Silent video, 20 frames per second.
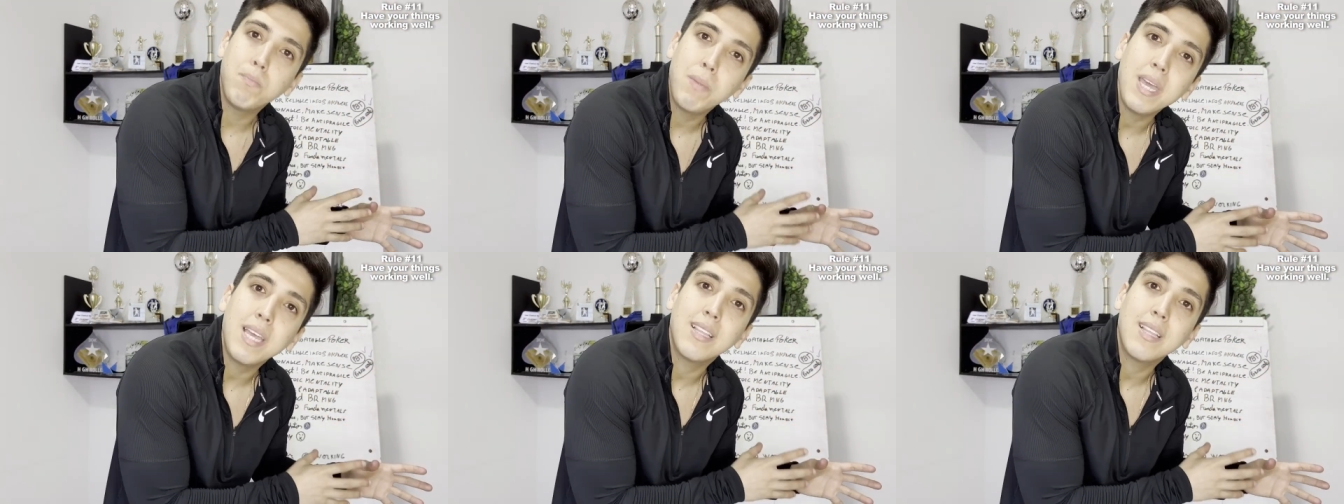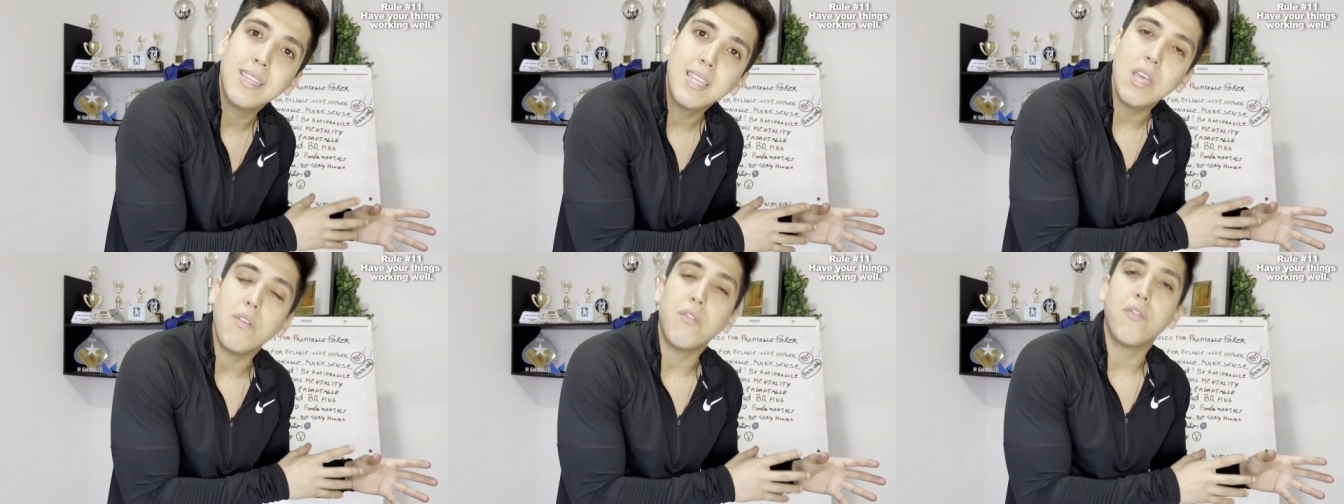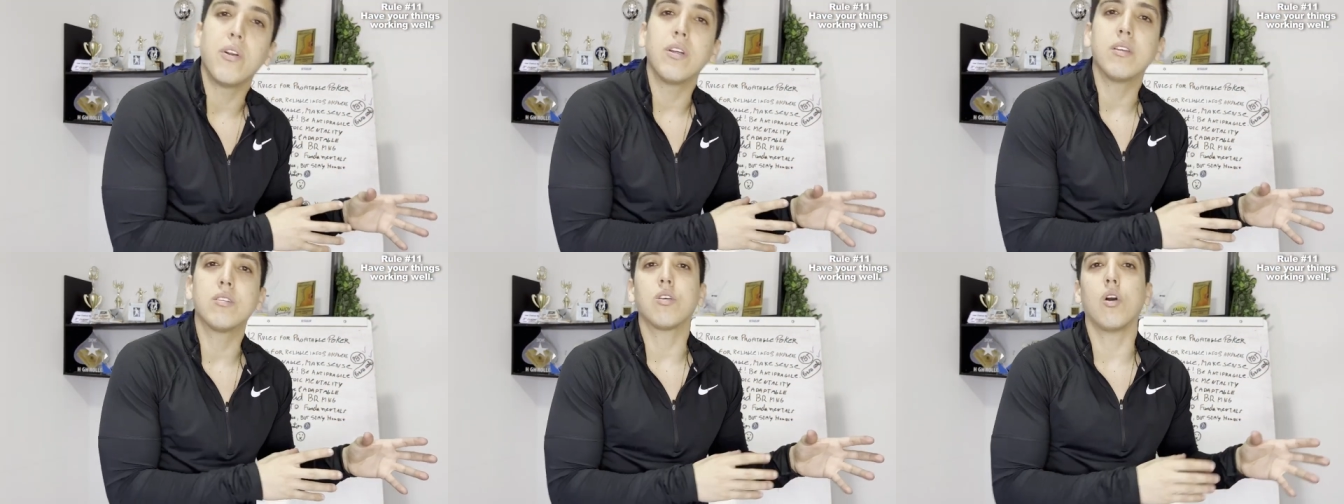big
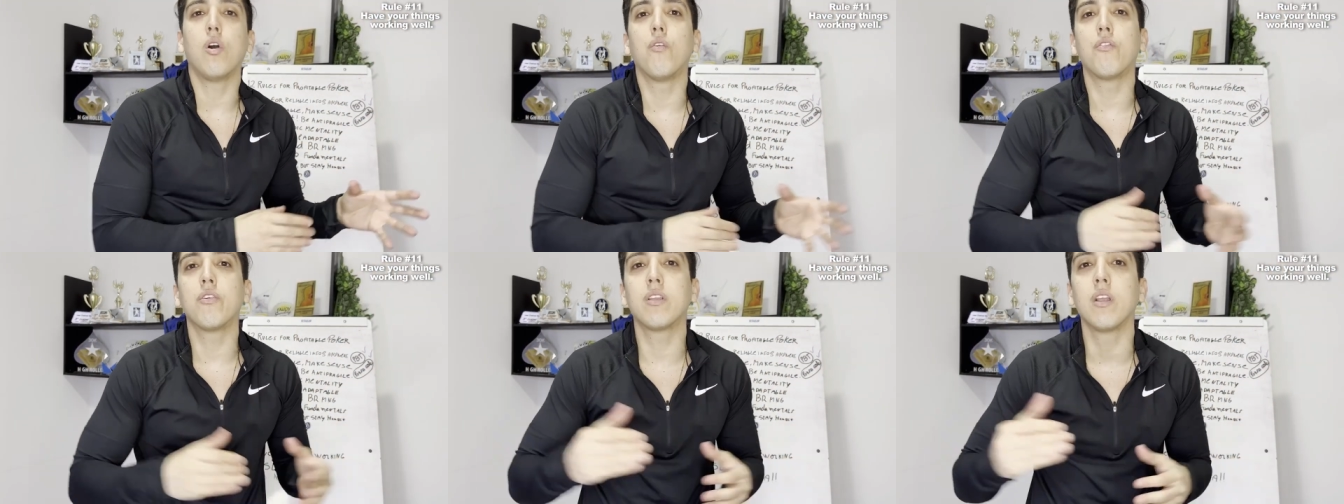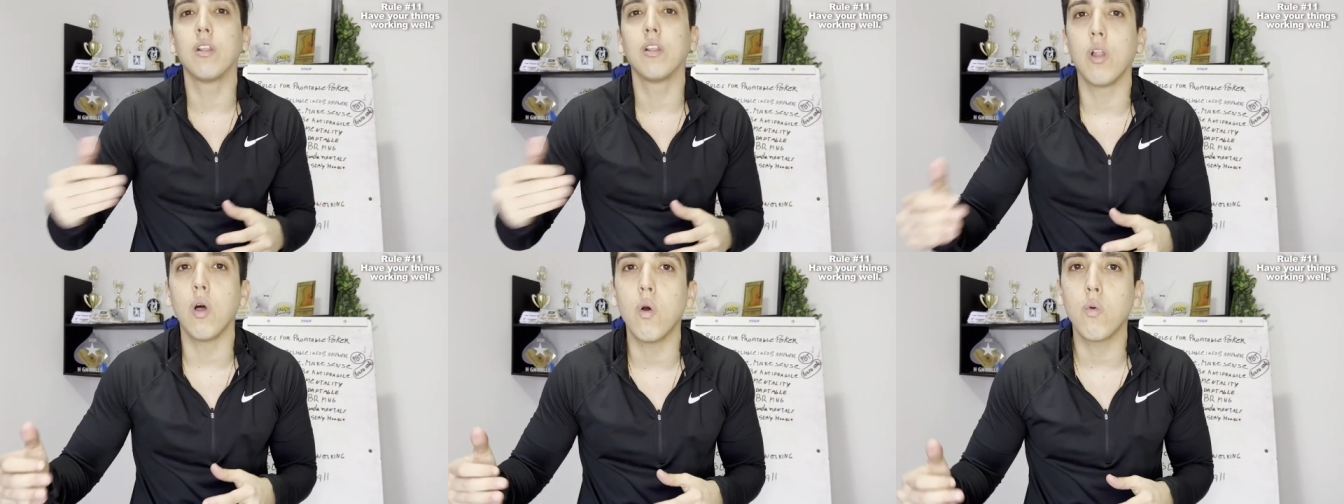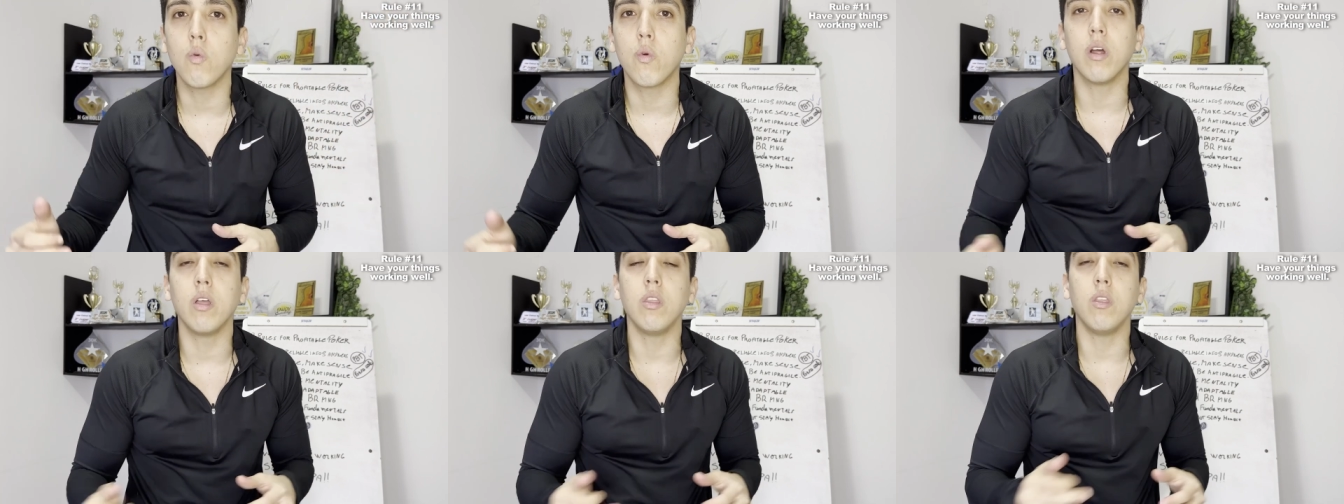difference over the
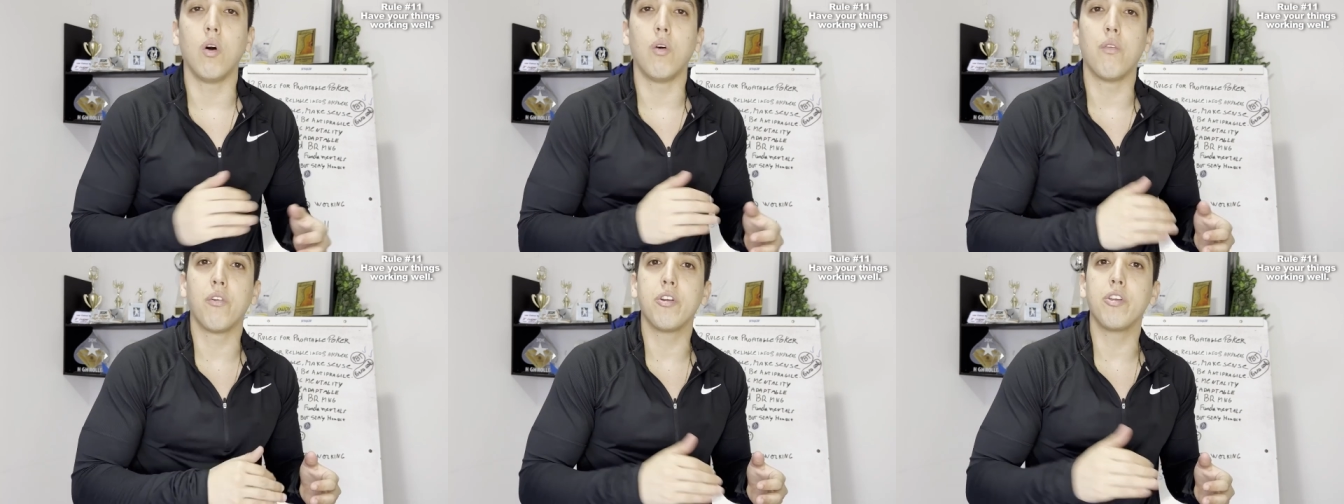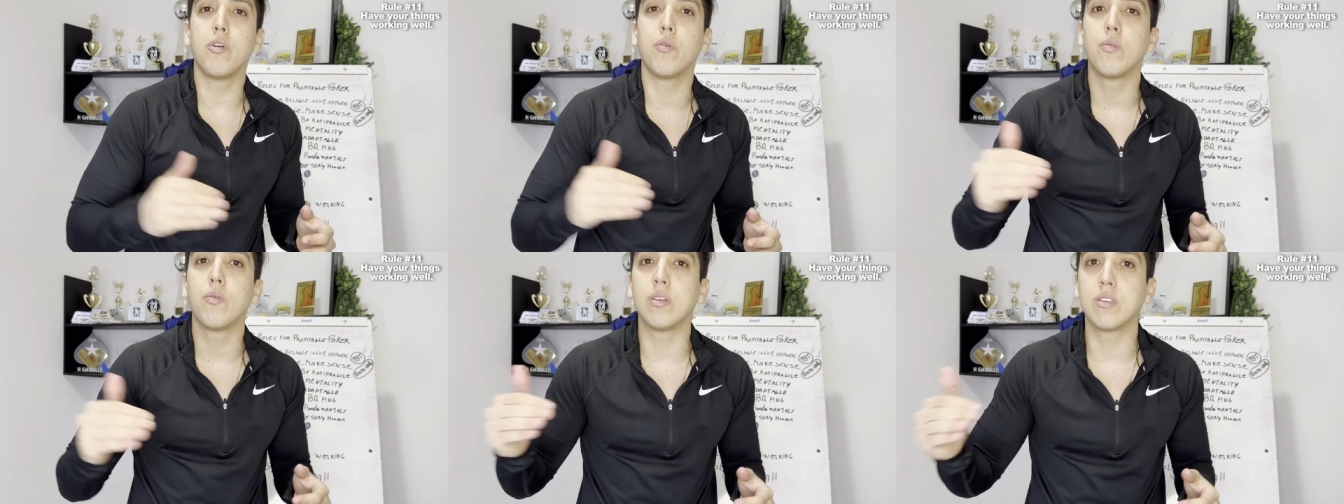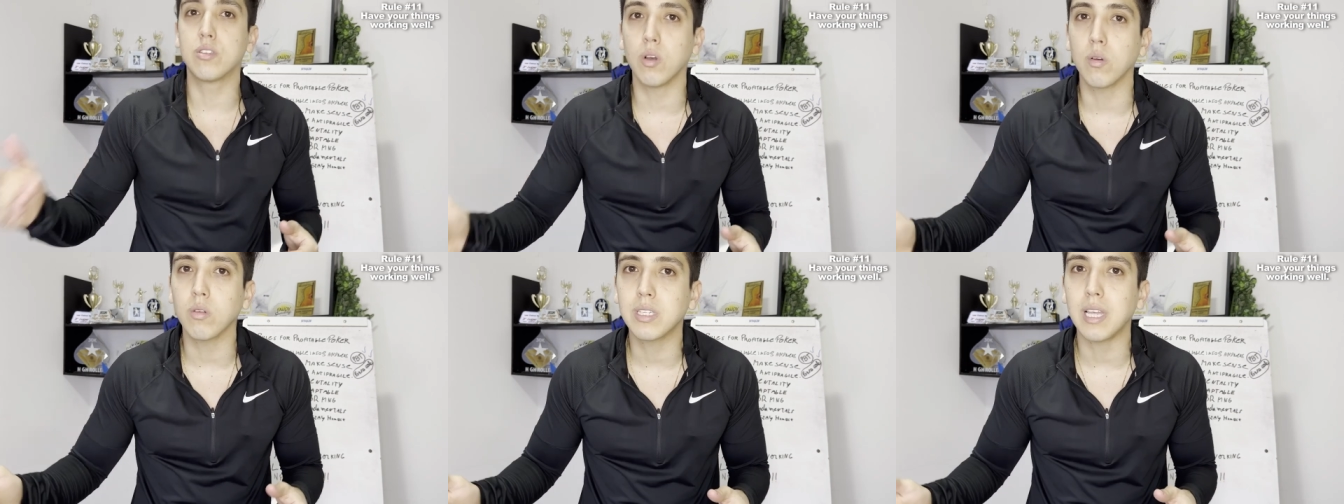long run, over your
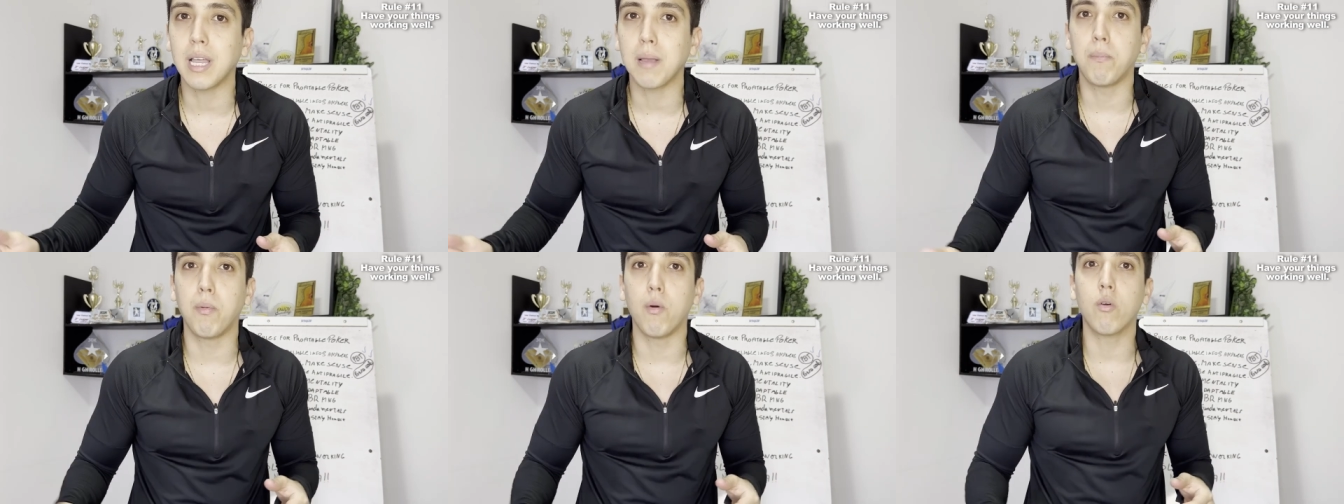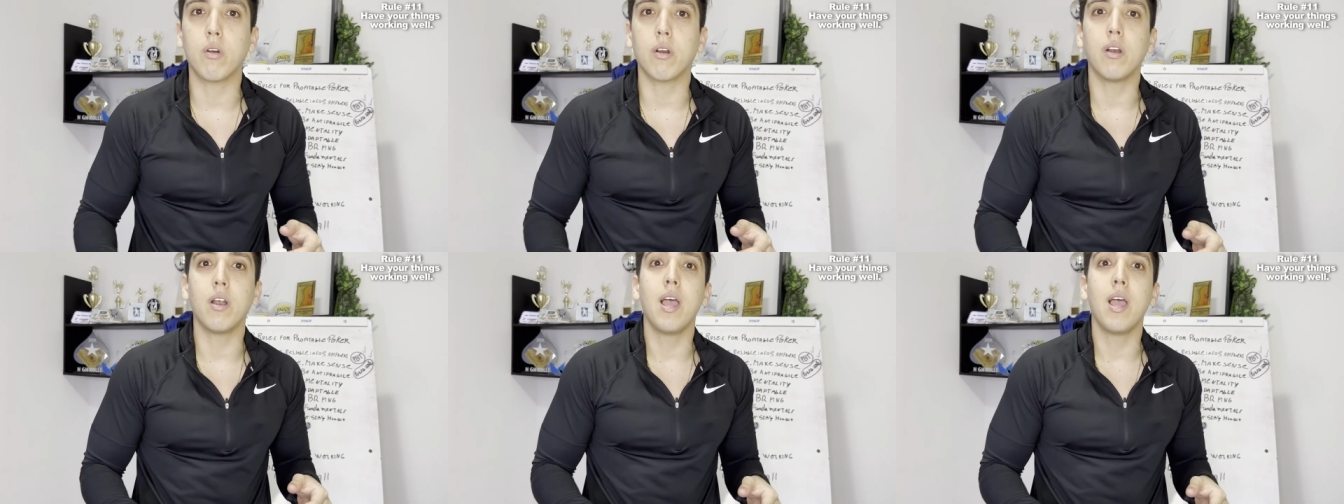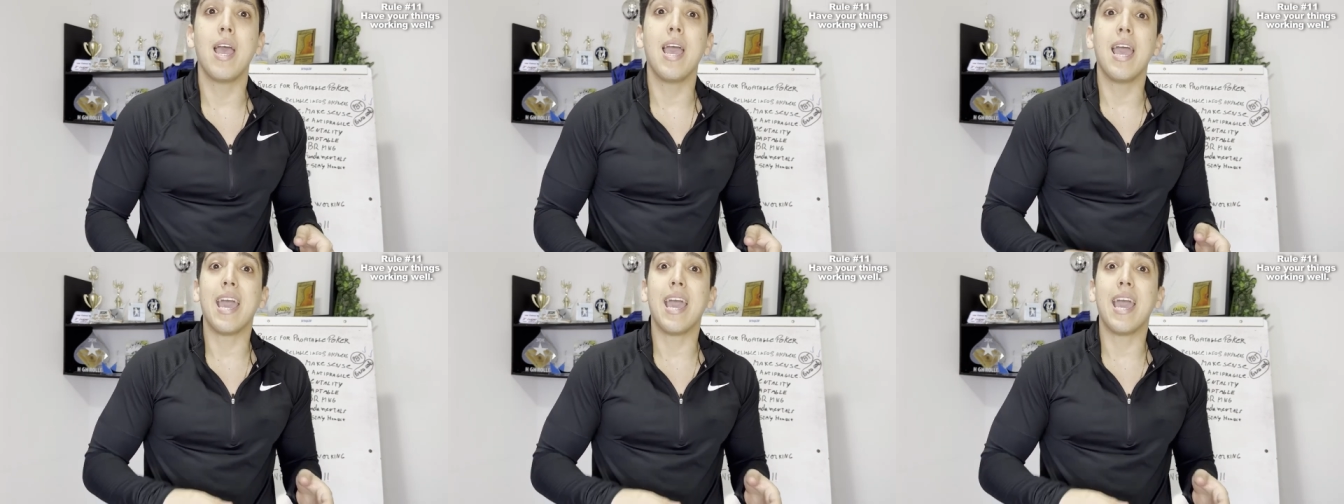results at poker.